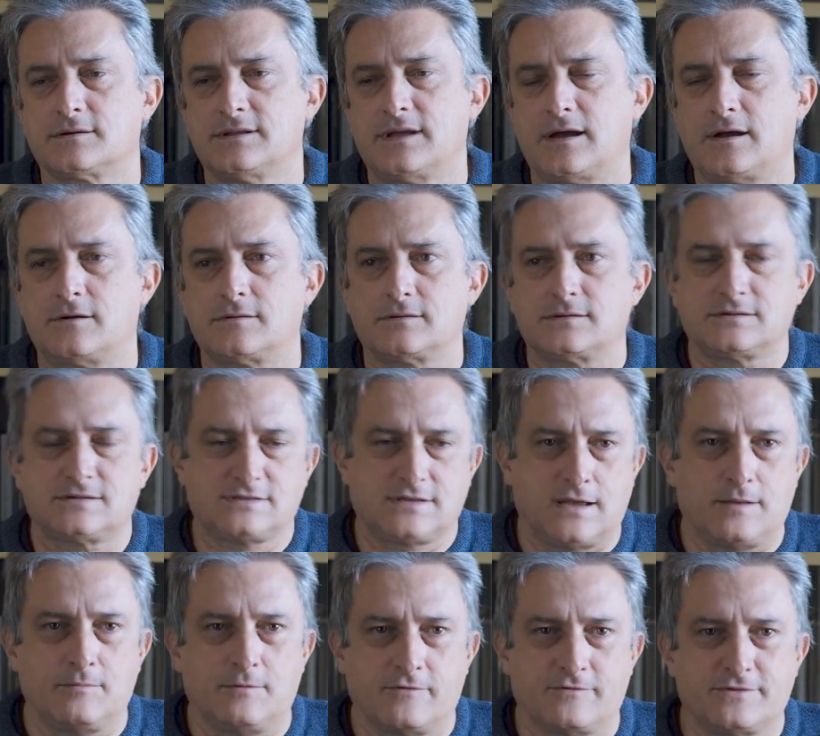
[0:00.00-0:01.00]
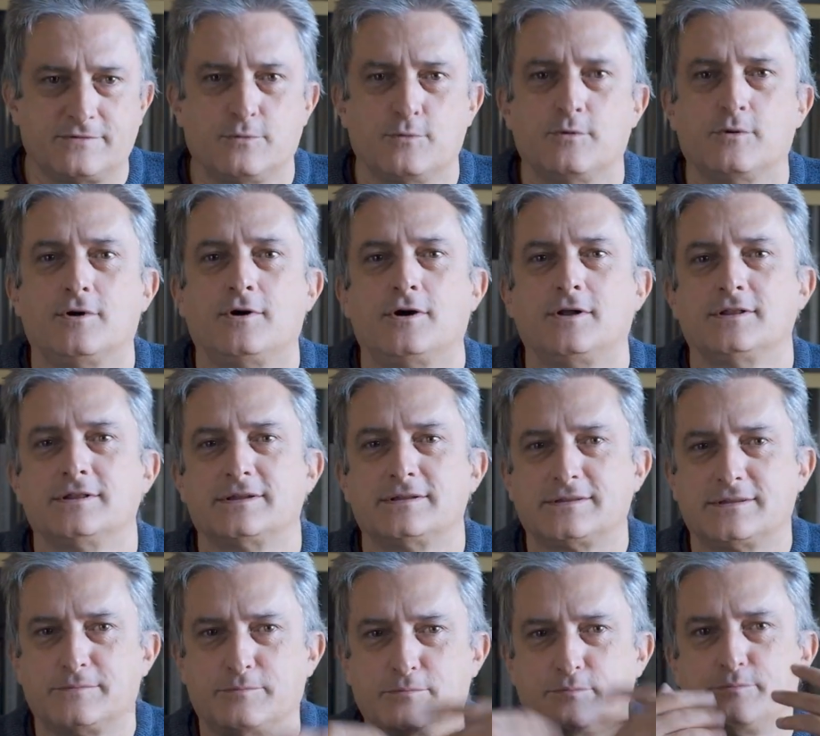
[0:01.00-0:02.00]
down some of the wall
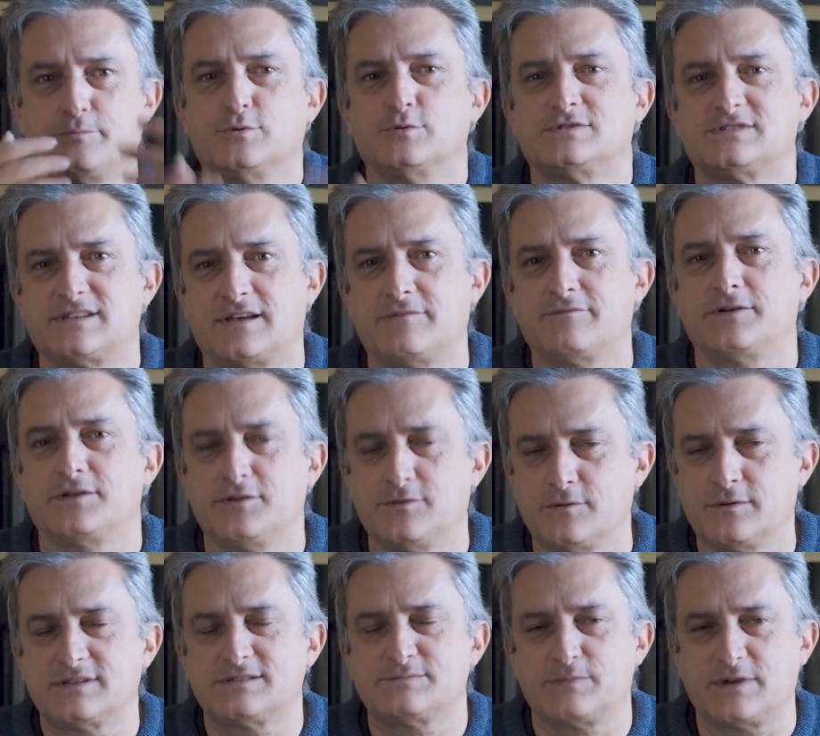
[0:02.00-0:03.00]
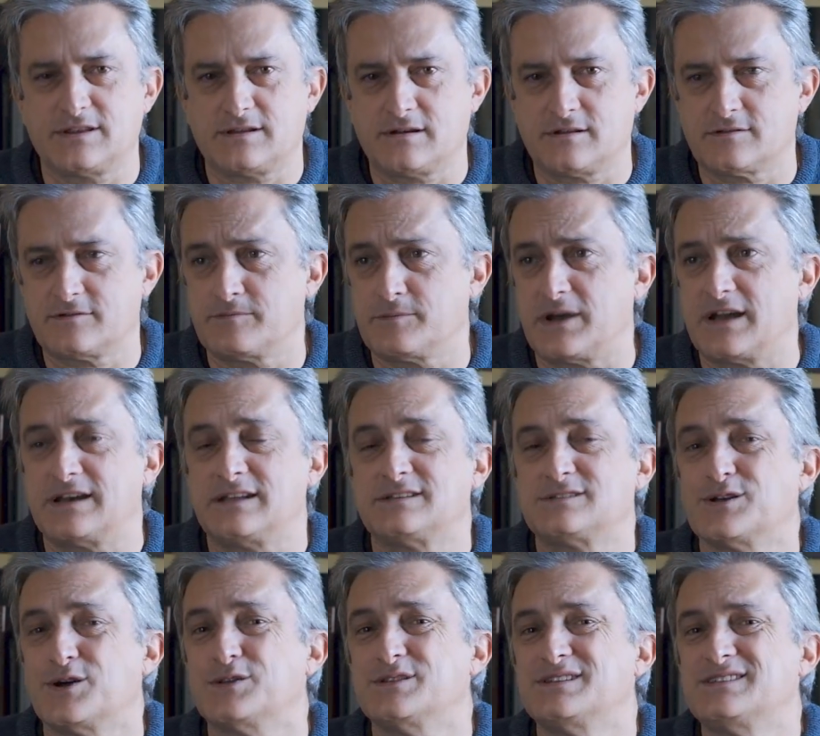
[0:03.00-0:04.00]
and put something new and spend a lot of money.
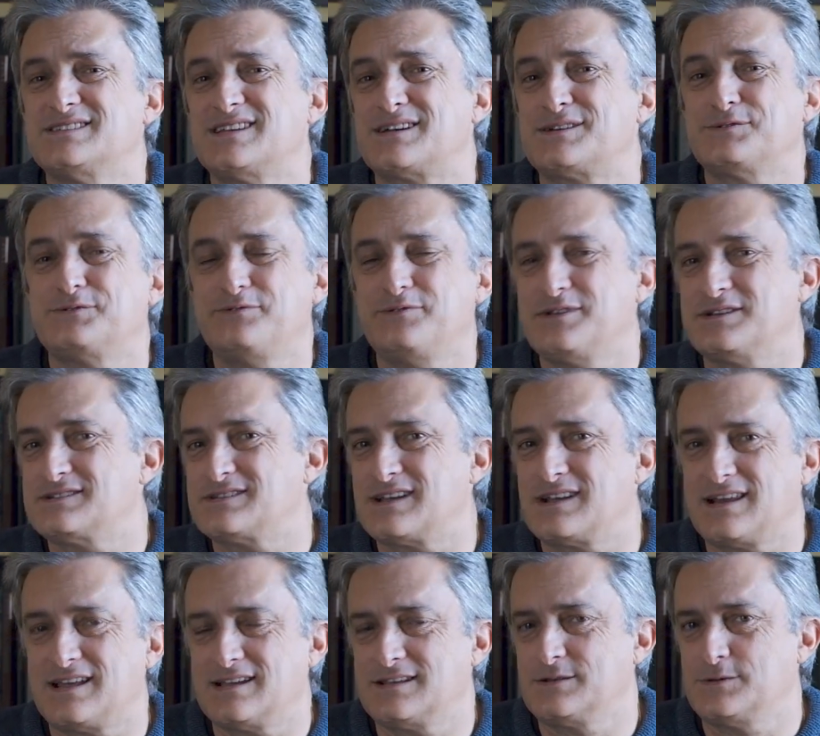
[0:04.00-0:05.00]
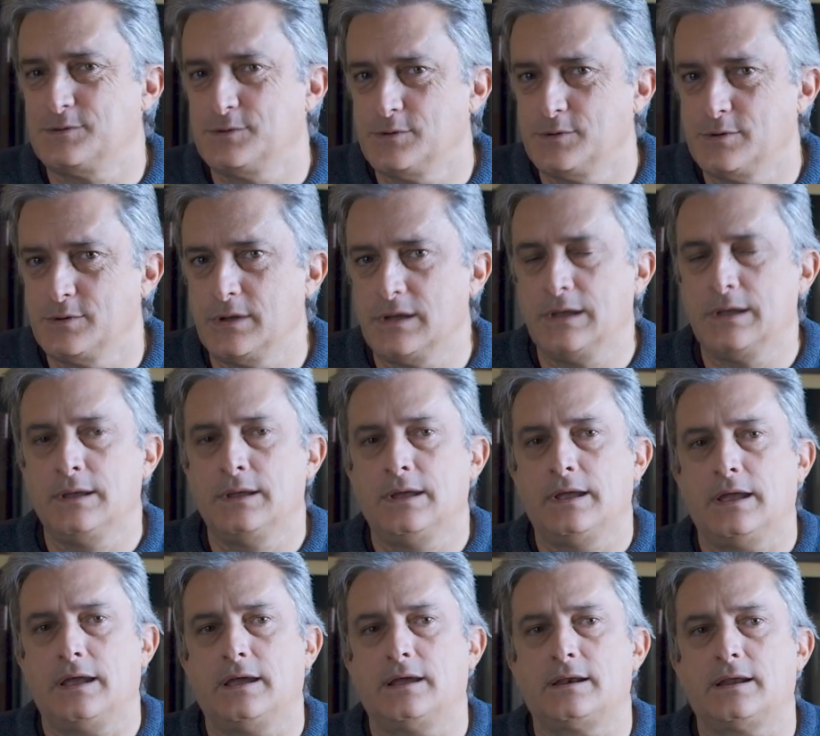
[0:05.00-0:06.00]
So these are the things I like to do,
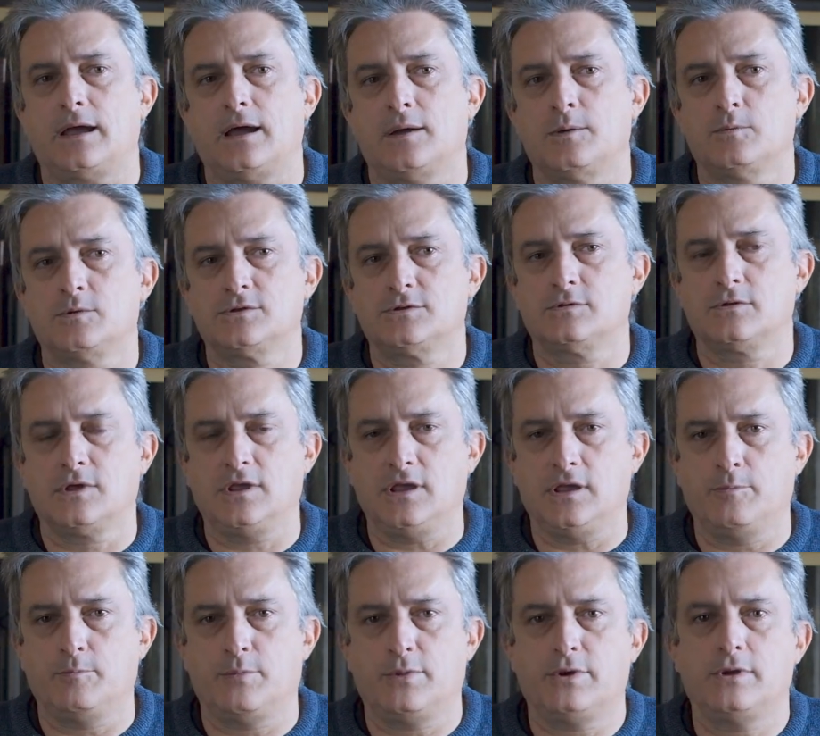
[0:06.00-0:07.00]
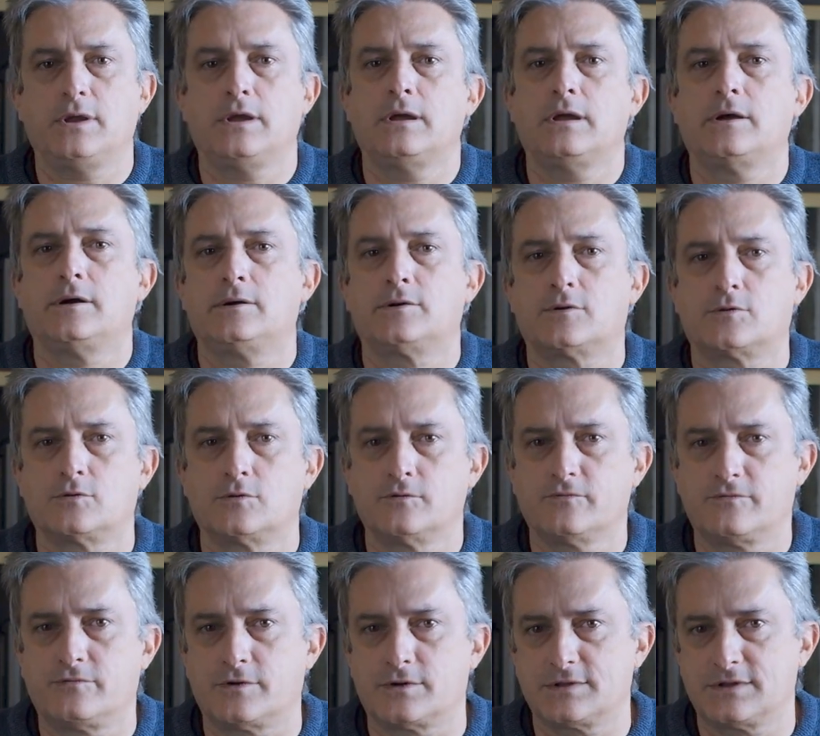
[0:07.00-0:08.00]
and I want to keep a room
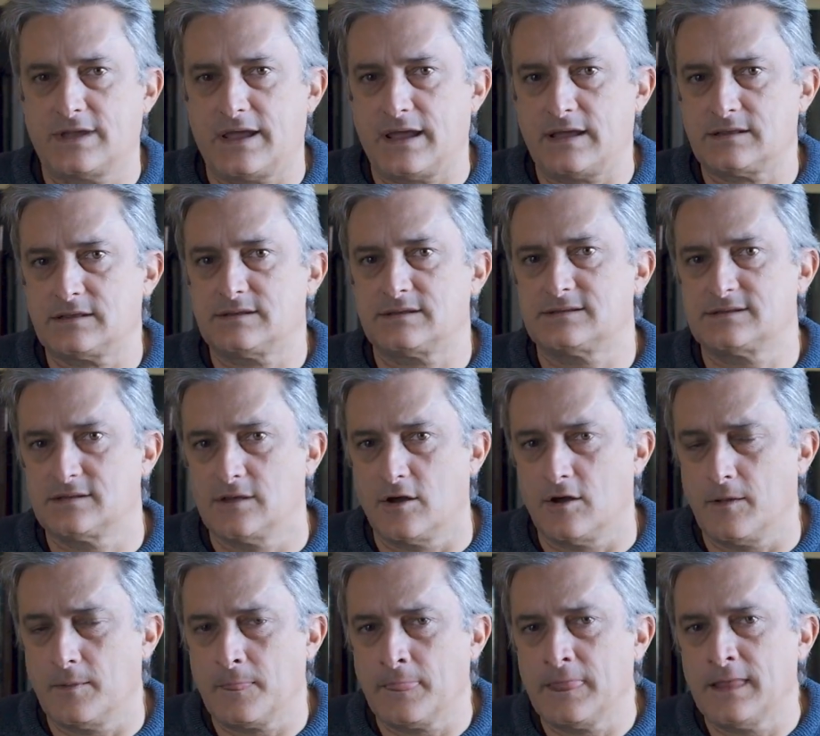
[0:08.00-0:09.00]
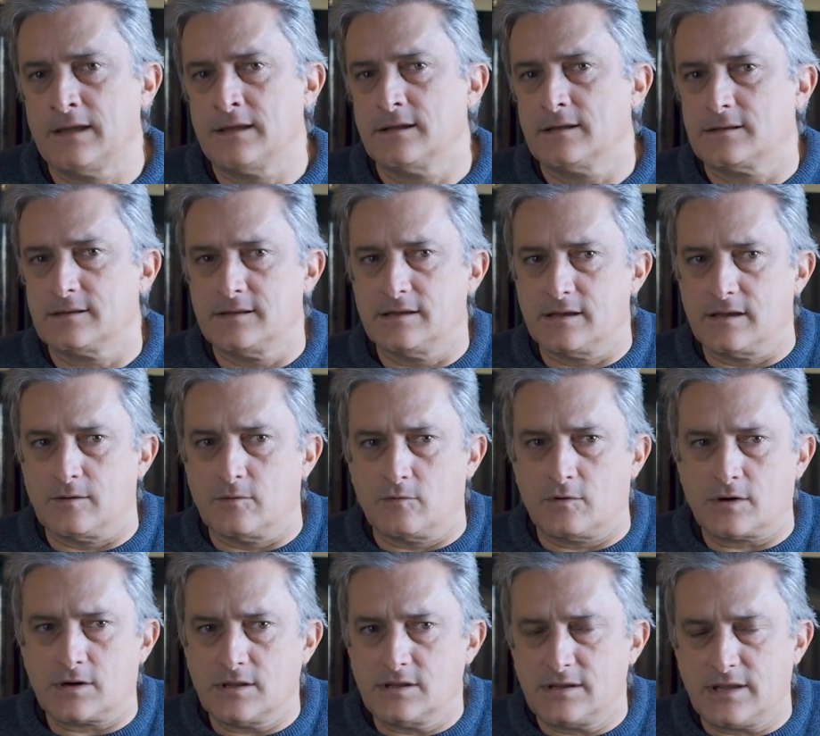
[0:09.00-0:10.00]
for that. So the
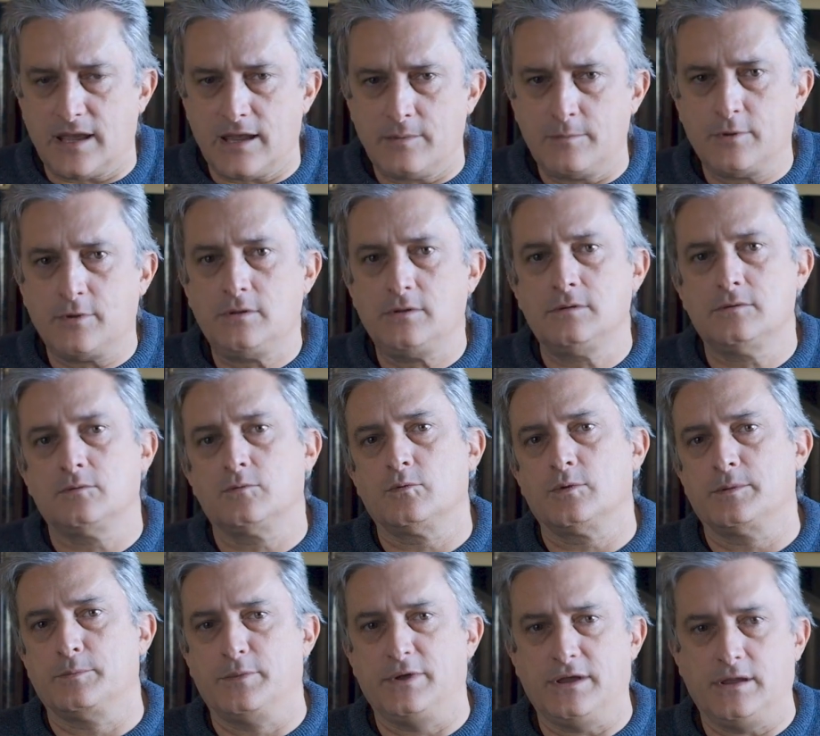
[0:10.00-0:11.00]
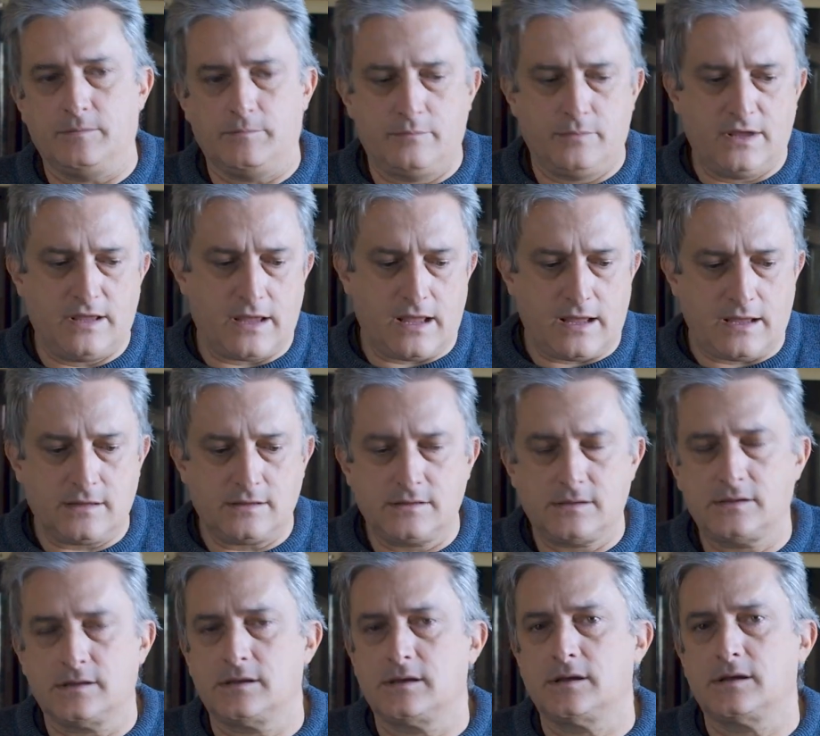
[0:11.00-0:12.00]
working table will be behind
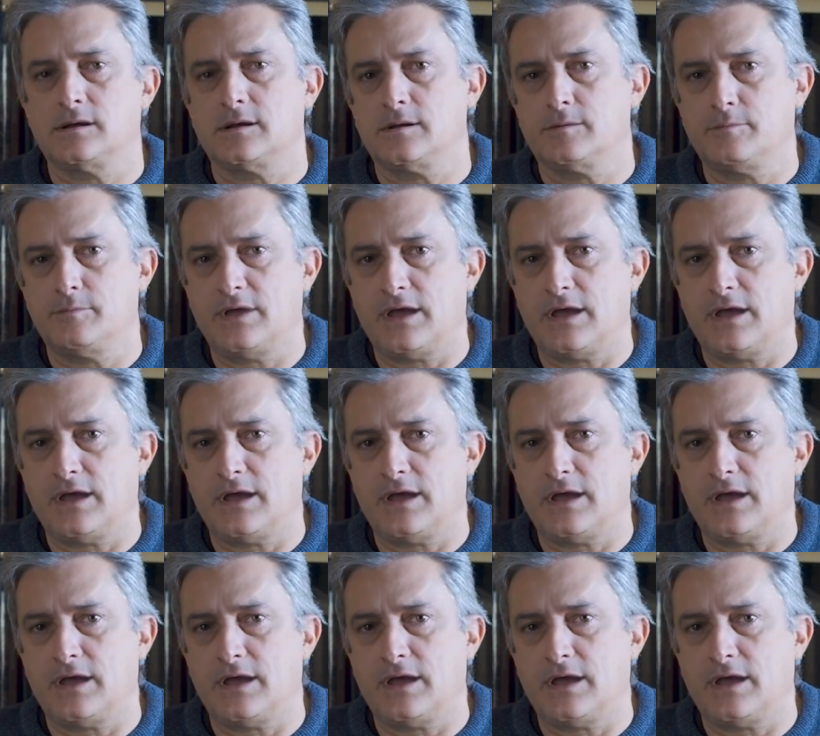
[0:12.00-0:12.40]
the